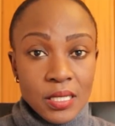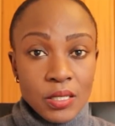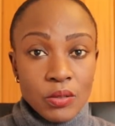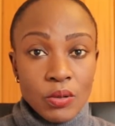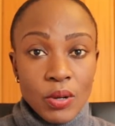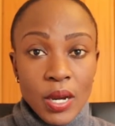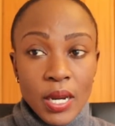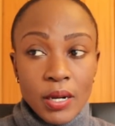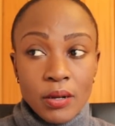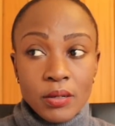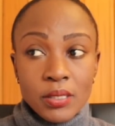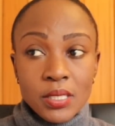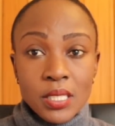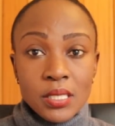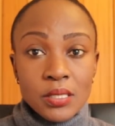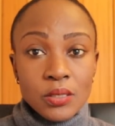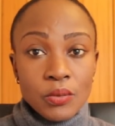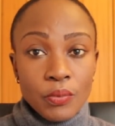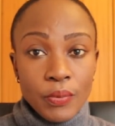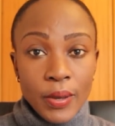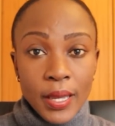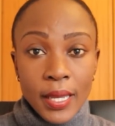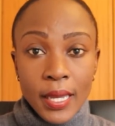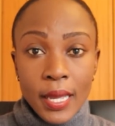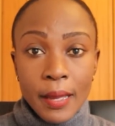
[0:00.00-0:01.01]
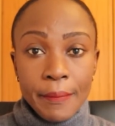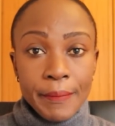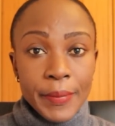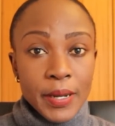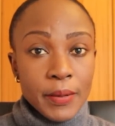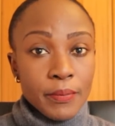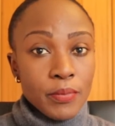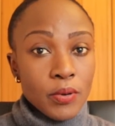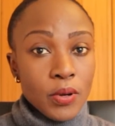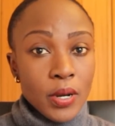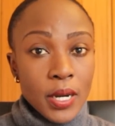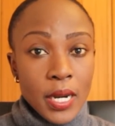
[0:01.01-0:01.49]
You cannot just wake up
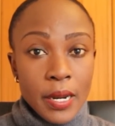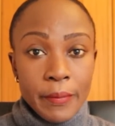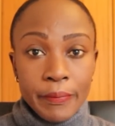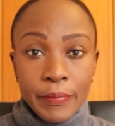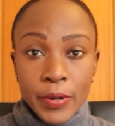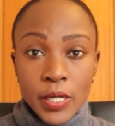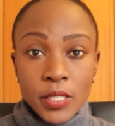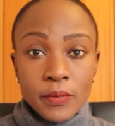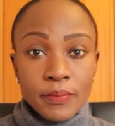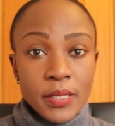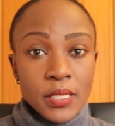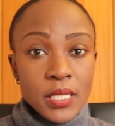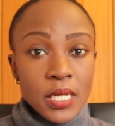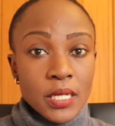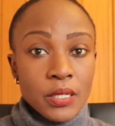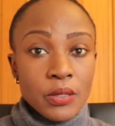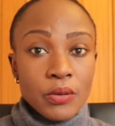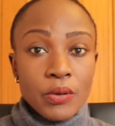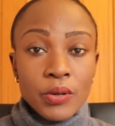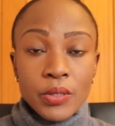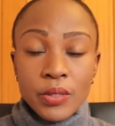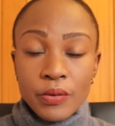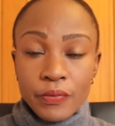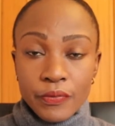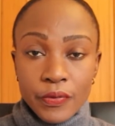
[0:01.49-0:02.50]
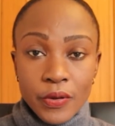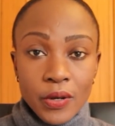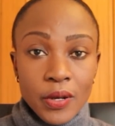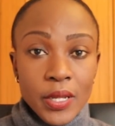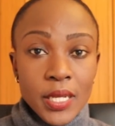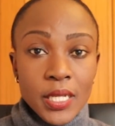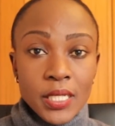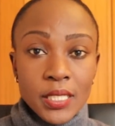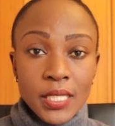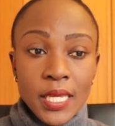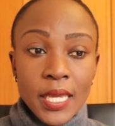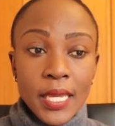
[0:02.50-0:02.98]
and book an appointment and go the
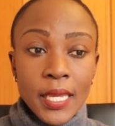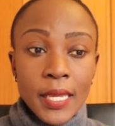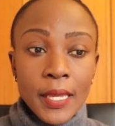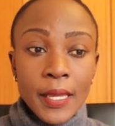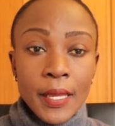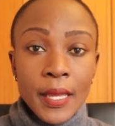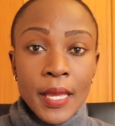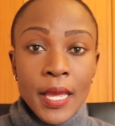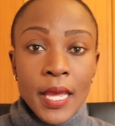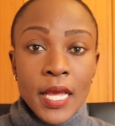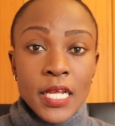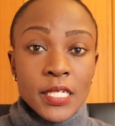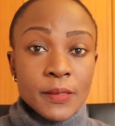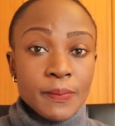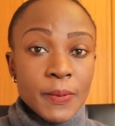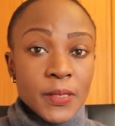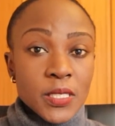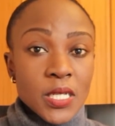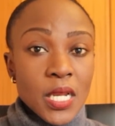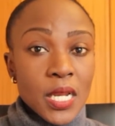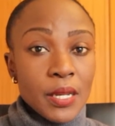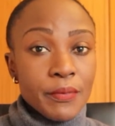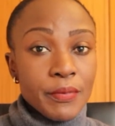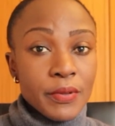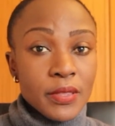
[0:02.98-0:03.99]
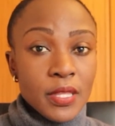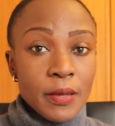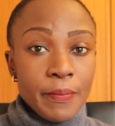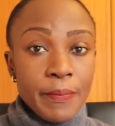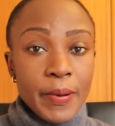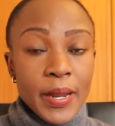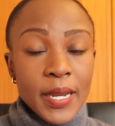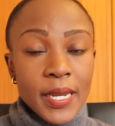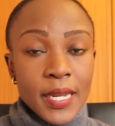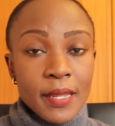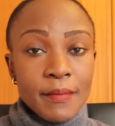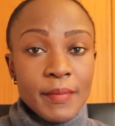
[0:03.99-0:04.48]
following day, especially with the
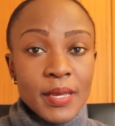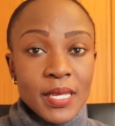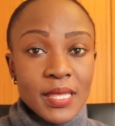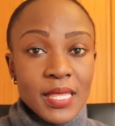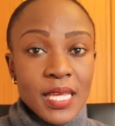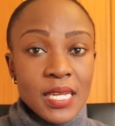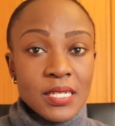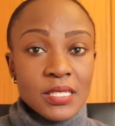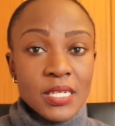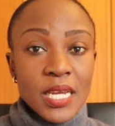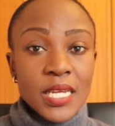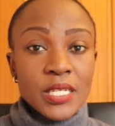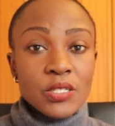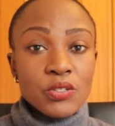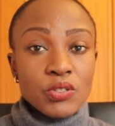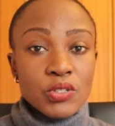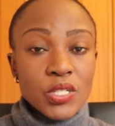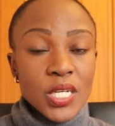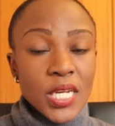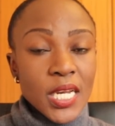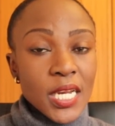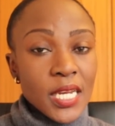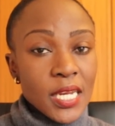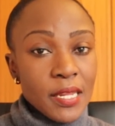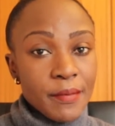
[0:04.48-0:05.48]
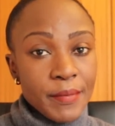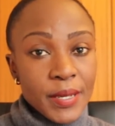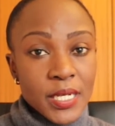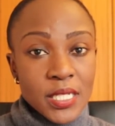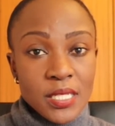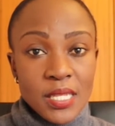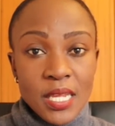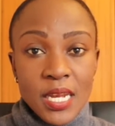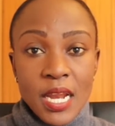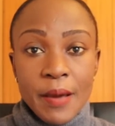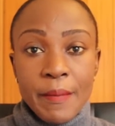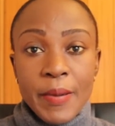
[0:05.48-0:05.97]
pandemic. They're trying to really limit
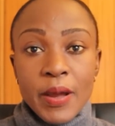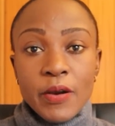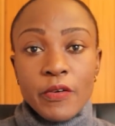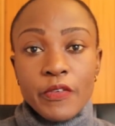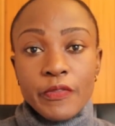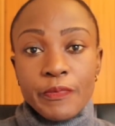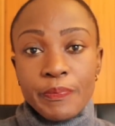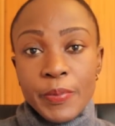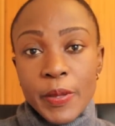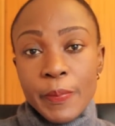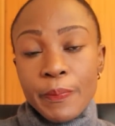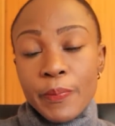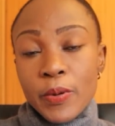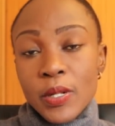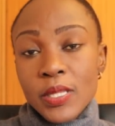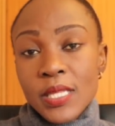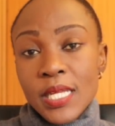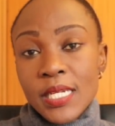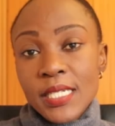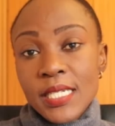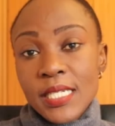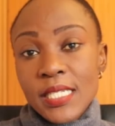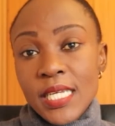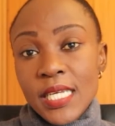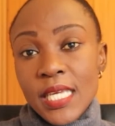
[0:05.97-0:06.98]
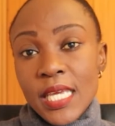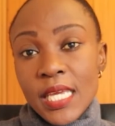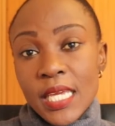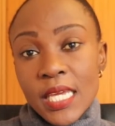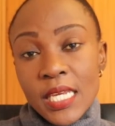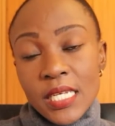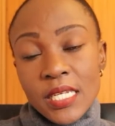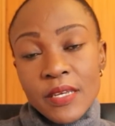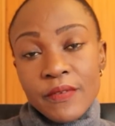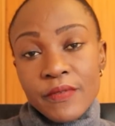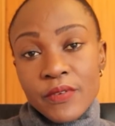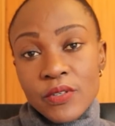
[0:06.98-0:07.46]
the number of people that are
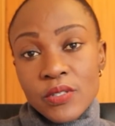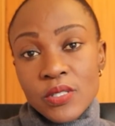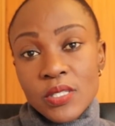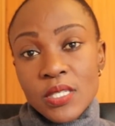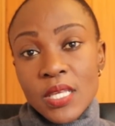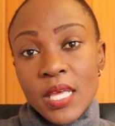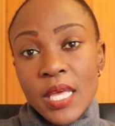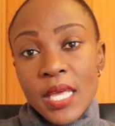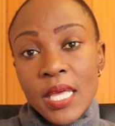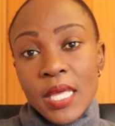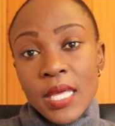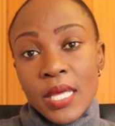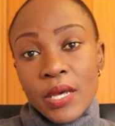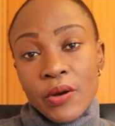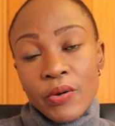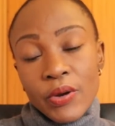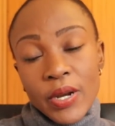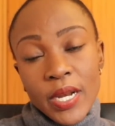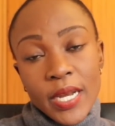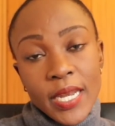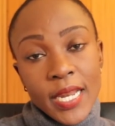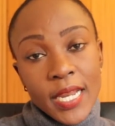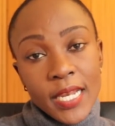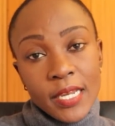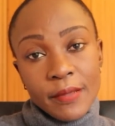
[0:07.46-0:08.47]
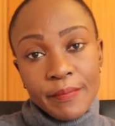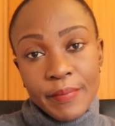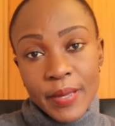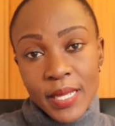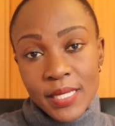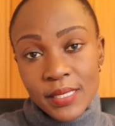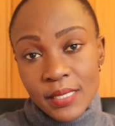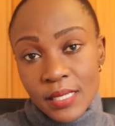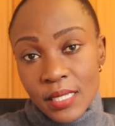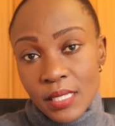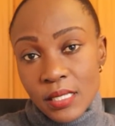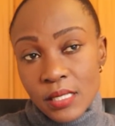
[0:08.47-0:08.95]
taking interviews on a daily
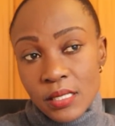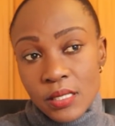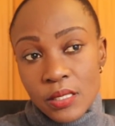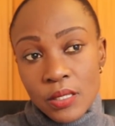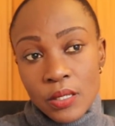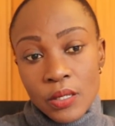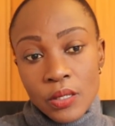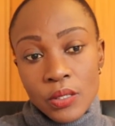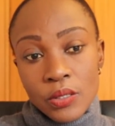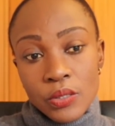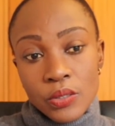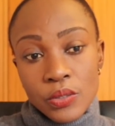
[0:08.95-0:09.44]
basis.